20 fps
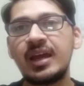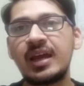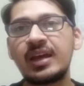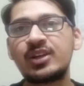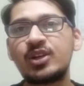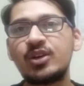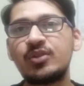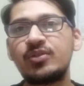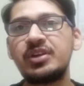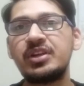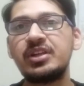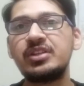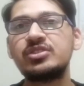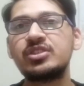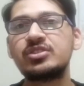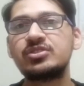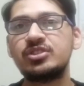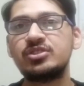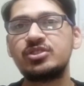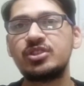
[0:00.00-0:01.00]
Act of
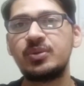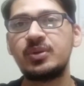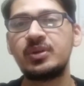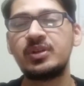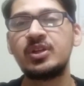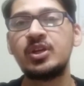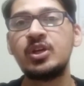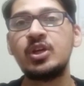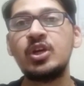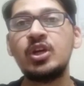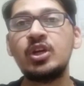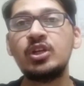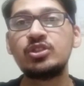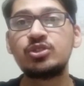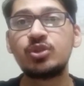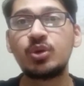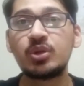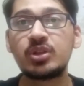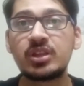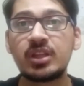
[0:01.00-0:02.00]
1867.
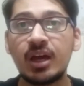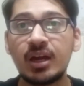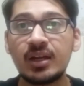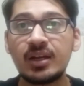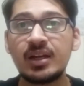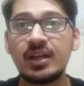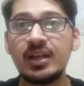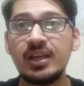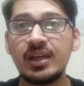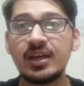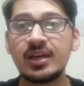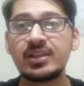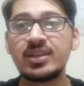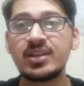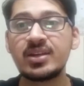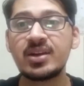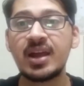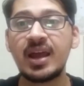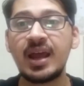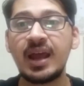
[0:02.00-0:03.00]
So 30
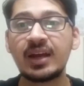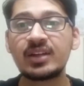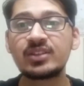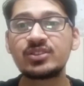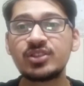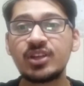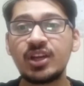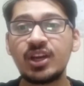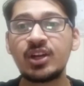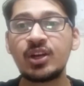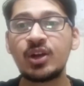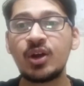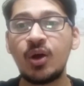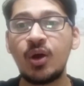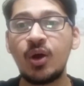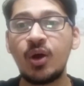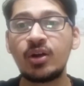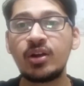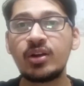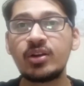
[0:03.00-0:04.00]
other acts and
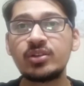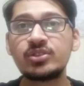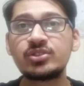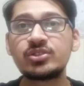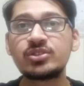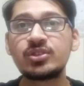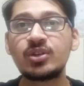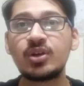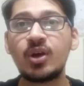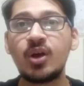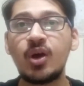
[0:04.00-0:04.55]
orders